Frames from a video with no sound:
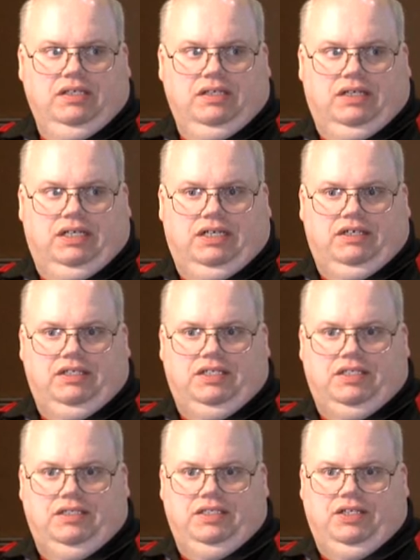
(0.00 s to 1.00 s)
Uh,
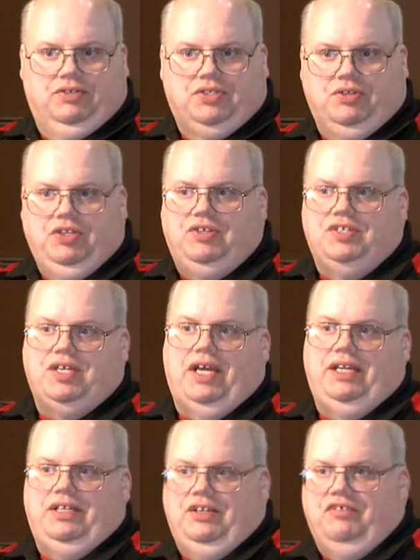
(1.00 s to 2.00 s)
uh you know, so you
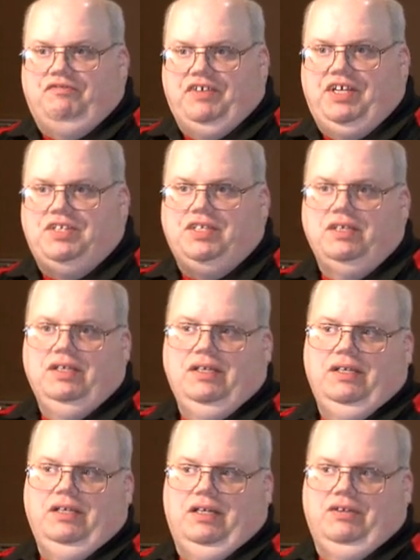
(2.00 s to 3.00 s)
designed an interface,
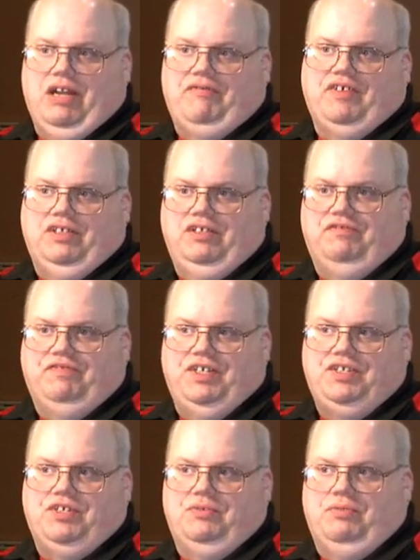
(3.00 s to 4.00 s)
a graphical
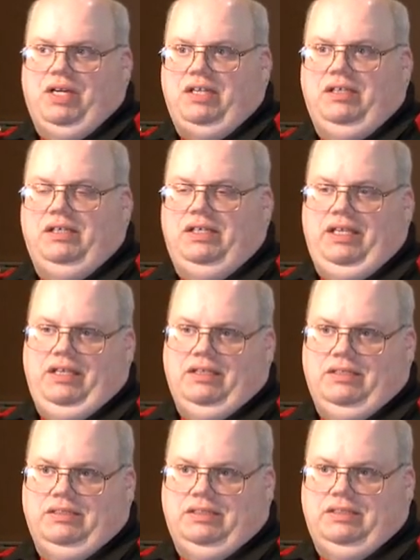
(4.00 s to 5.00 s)
interface to run a, a,
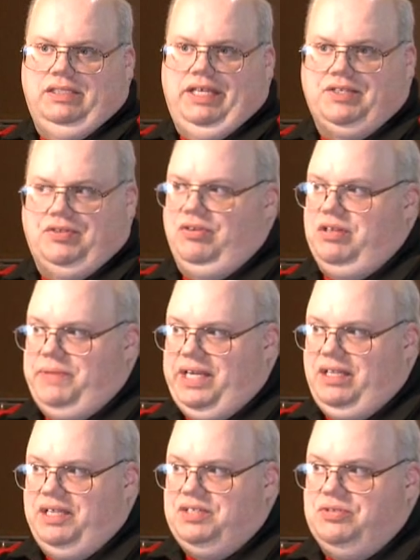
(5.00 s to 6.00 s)
uh, a, external
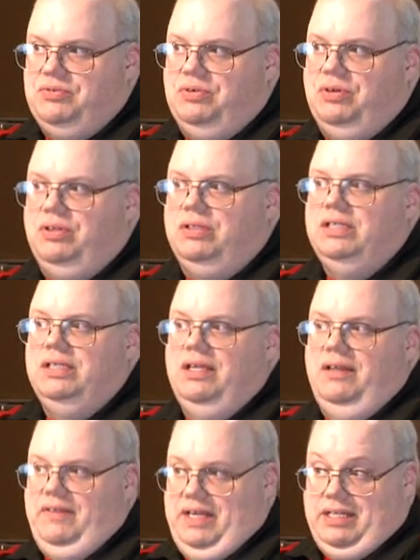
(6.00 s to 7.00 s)
command line tool,
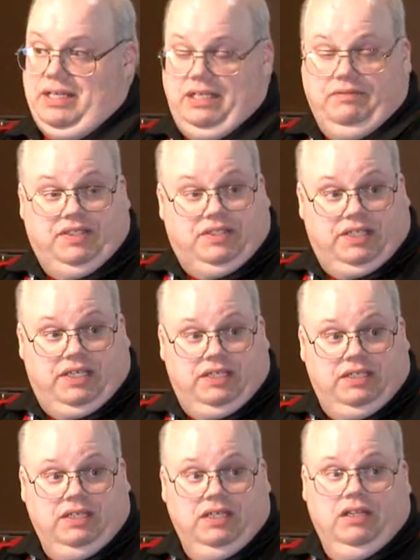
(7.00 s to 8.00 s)
that kind of a
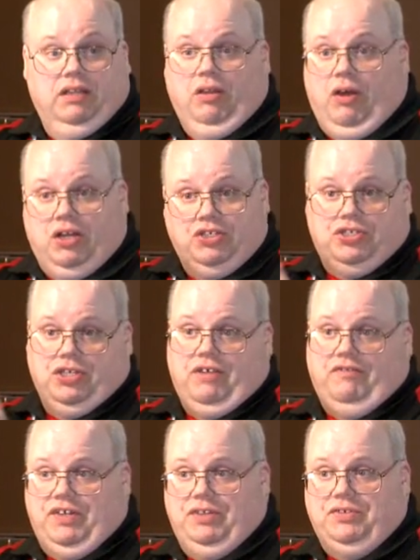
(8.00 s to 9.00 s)
thing, launch
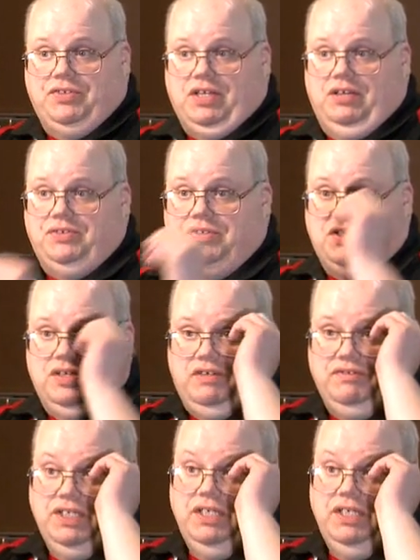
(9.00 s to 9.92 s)
off other other stuff.